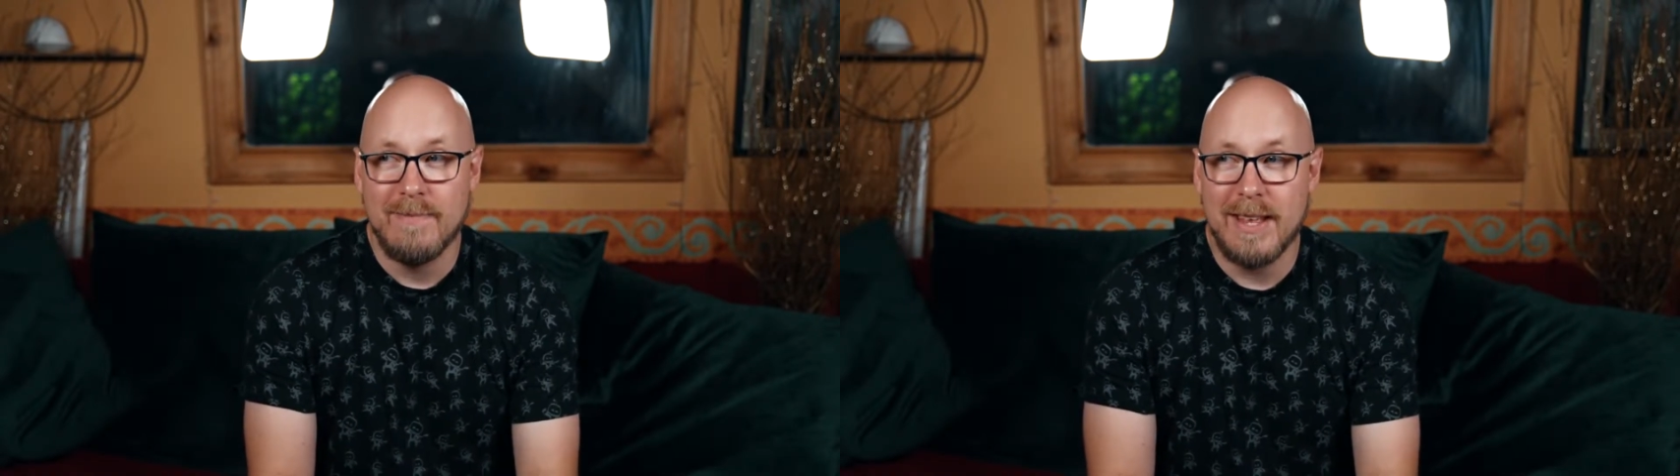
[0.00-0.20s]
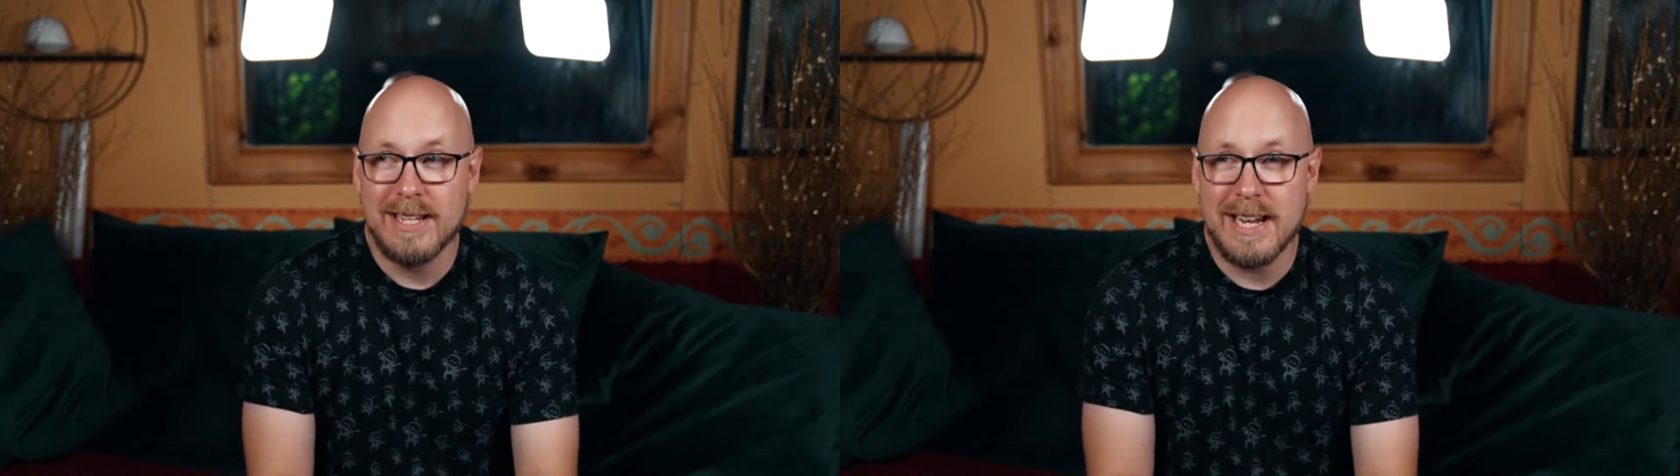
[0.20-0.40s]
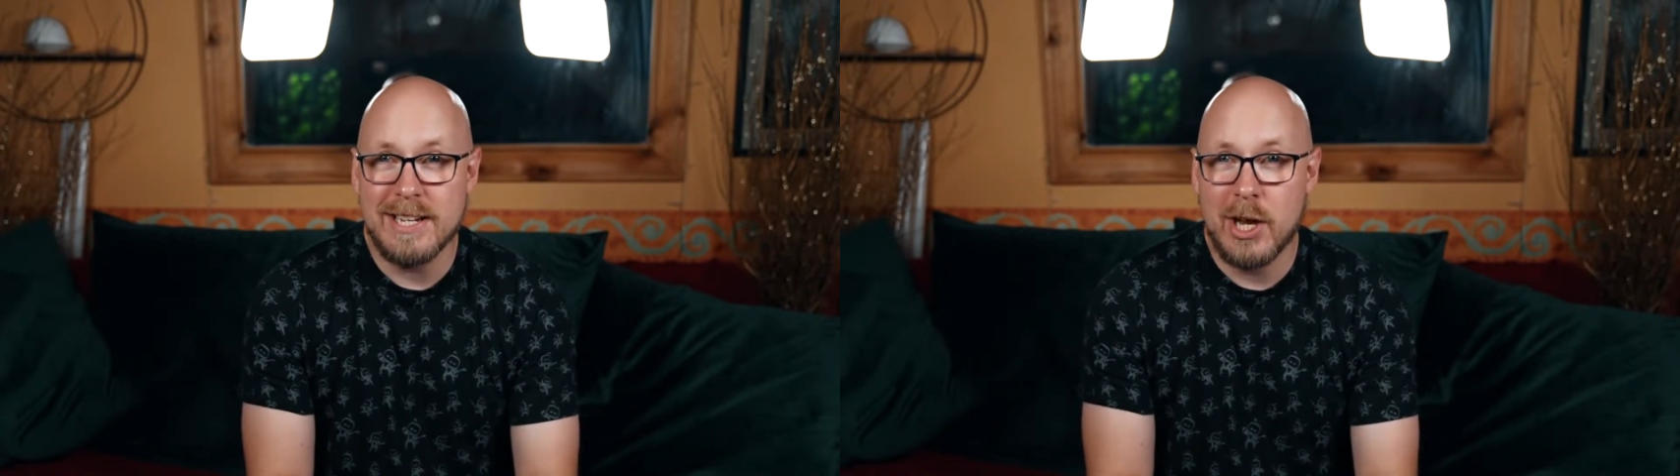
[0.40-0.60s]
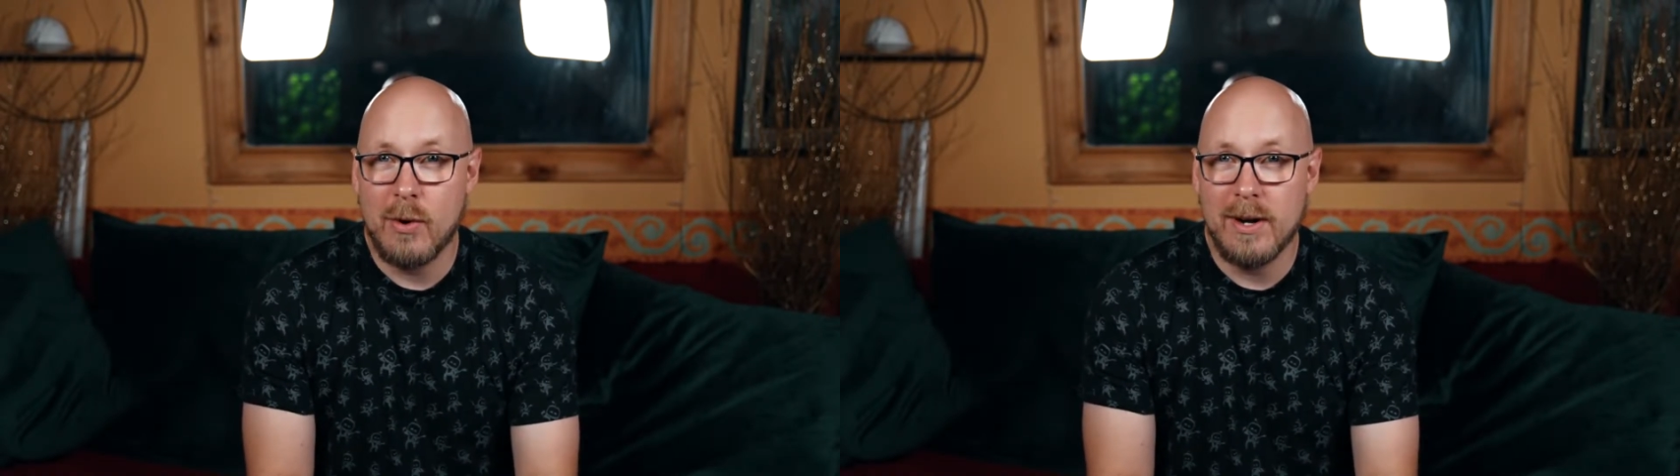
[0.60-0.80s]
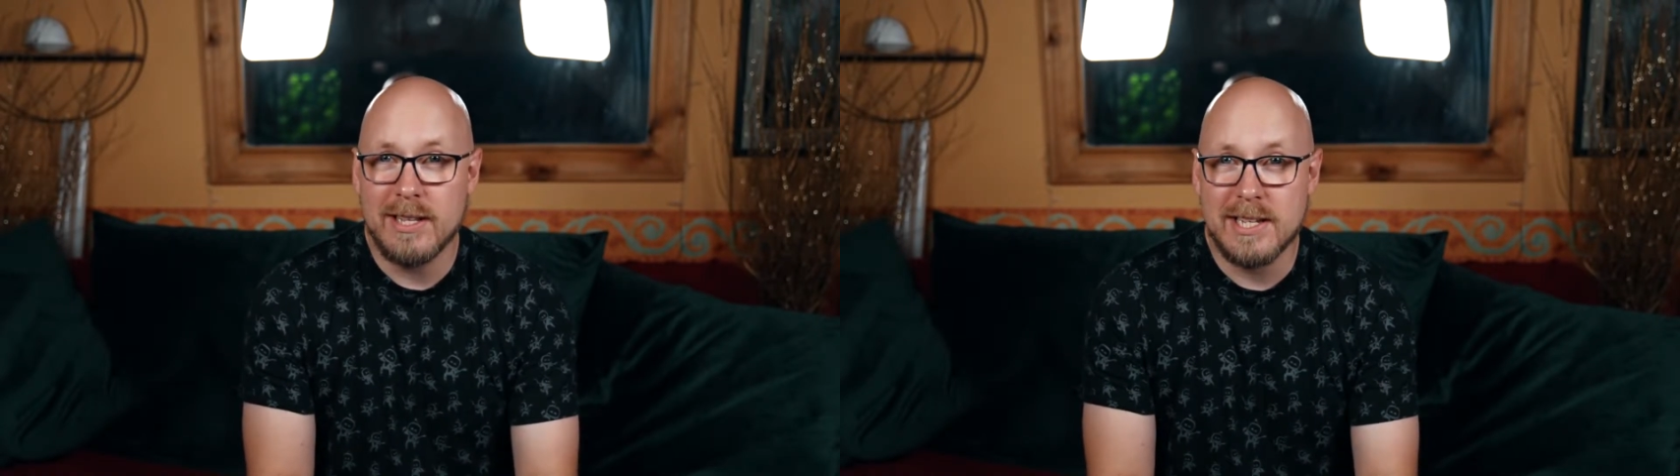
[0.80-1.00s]
it's actually
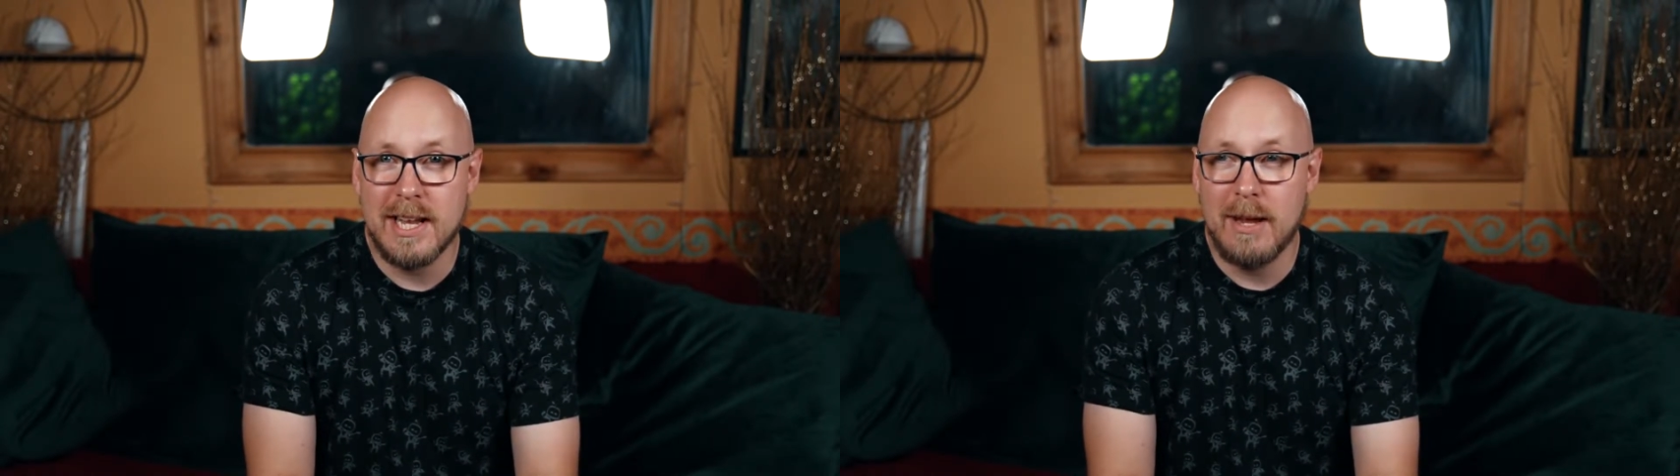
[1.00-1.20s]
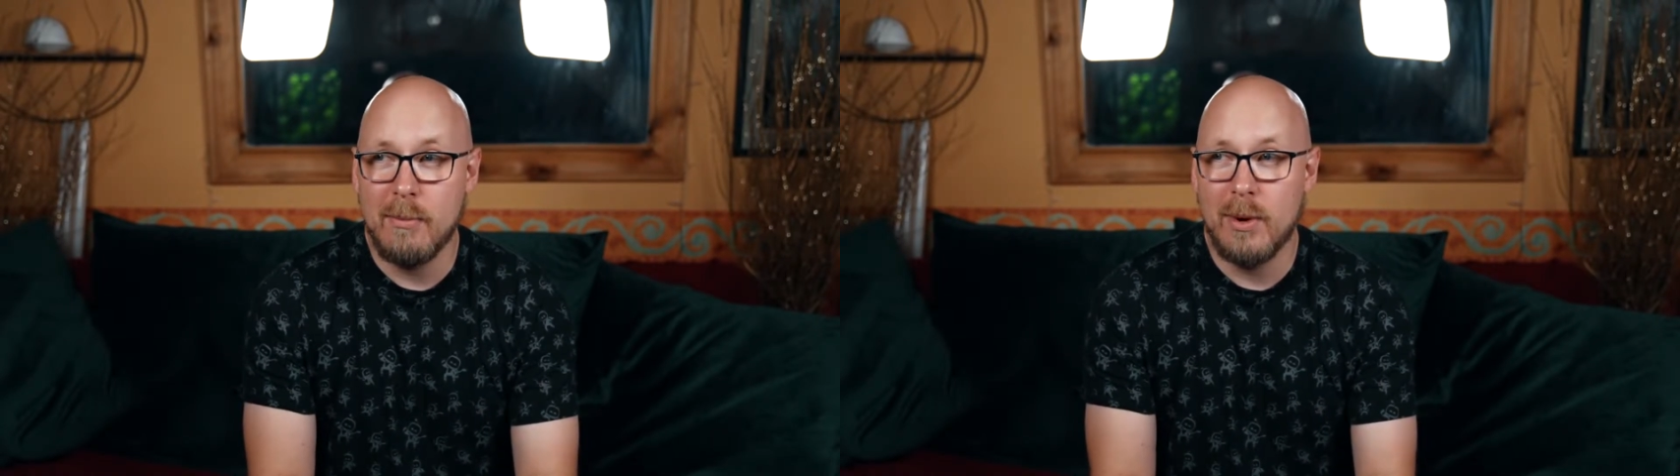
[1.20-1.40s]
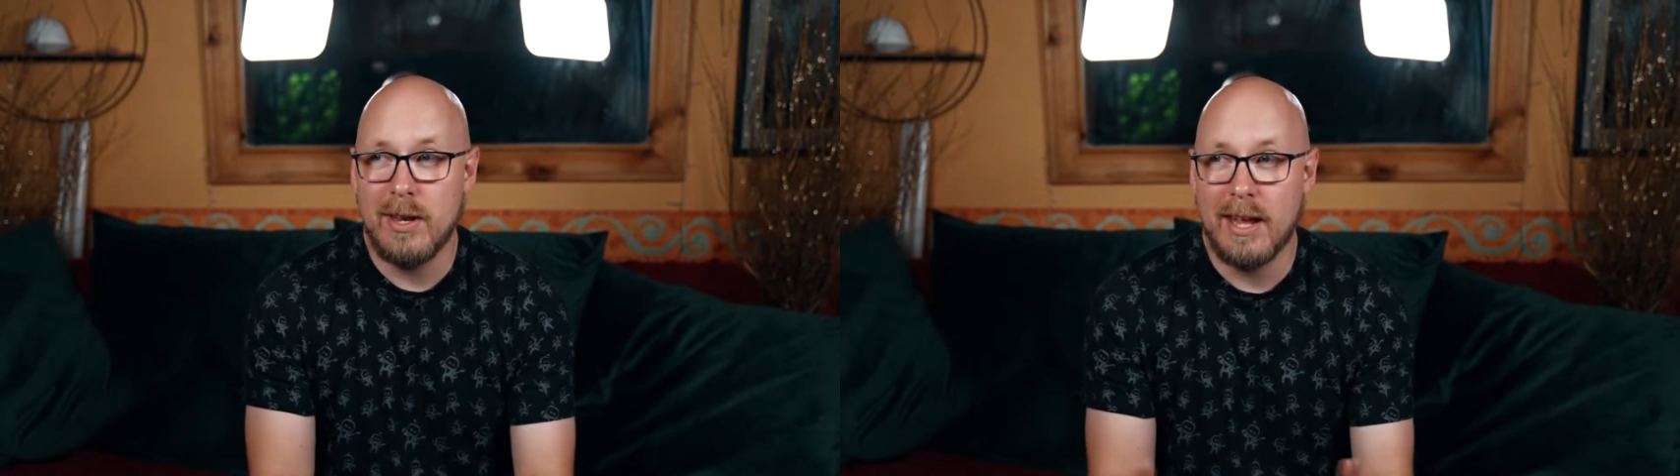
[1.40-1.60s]
quite the same when you